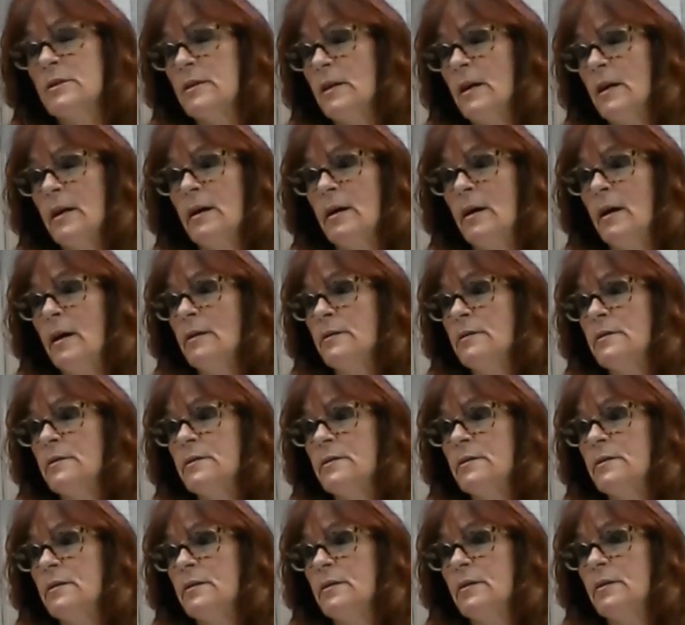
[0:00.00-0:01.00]
like
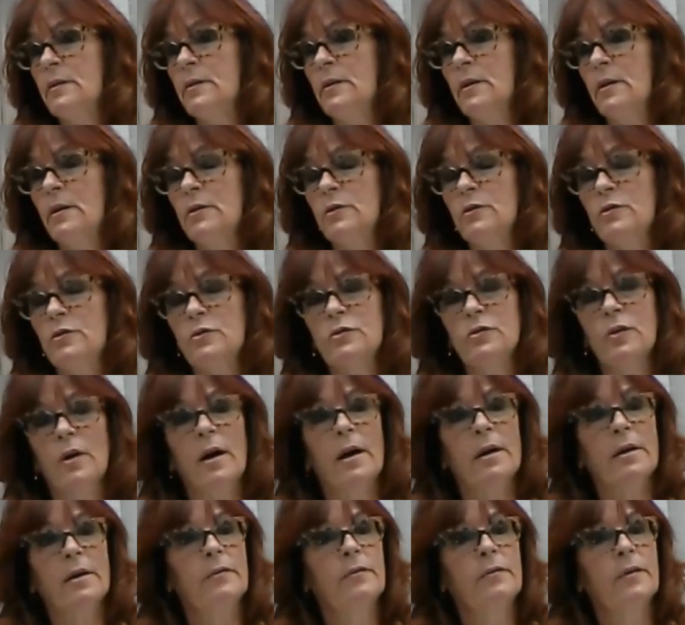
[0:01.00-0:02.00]
us,
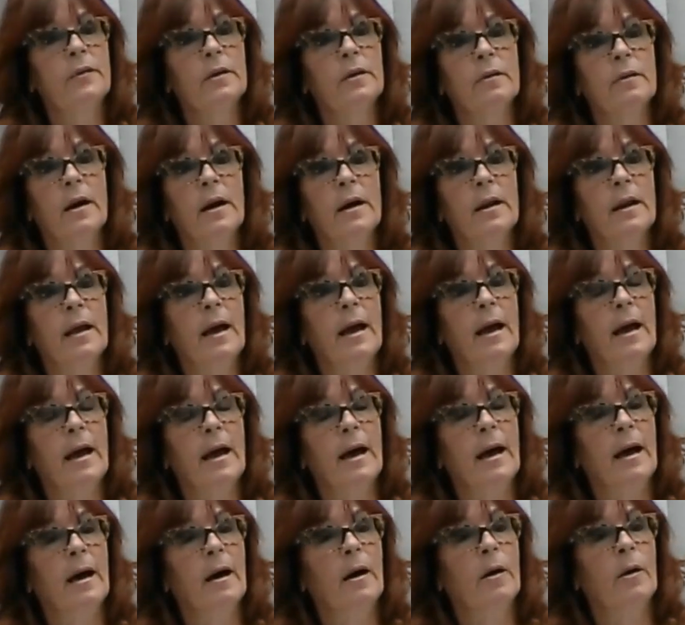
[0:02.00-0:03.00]
trying to figure out
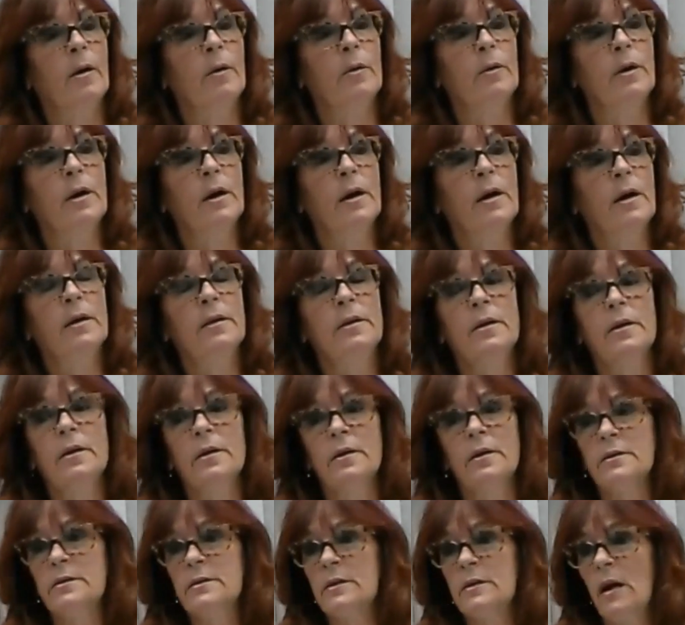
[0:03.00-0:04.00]
how they're
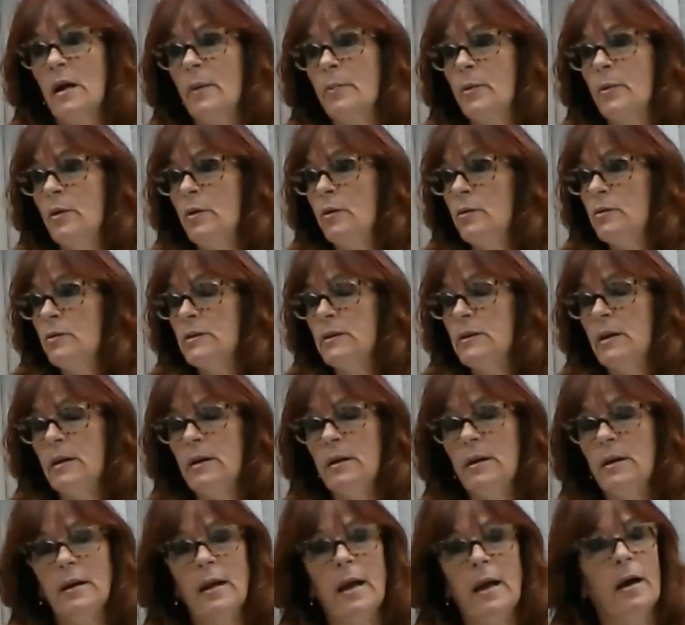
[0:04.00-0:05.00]
going to stop
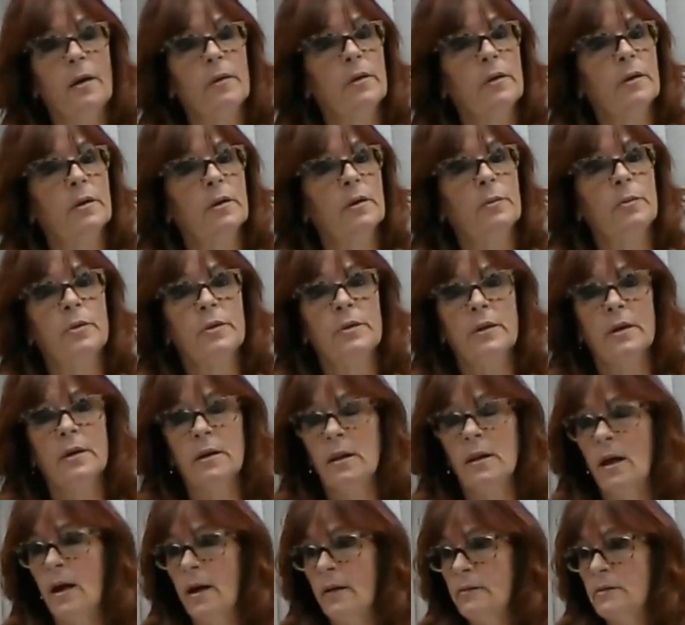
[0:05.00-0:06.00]
using and how they're going to put their
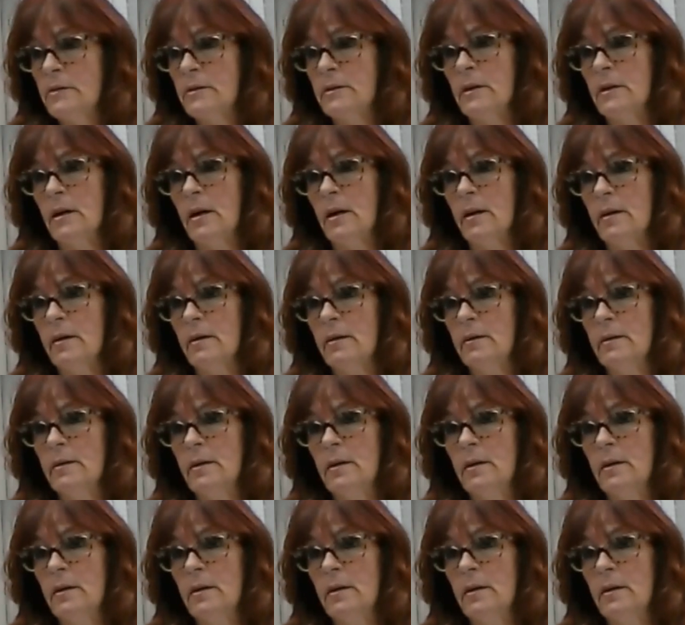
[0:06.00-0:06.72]
lives together.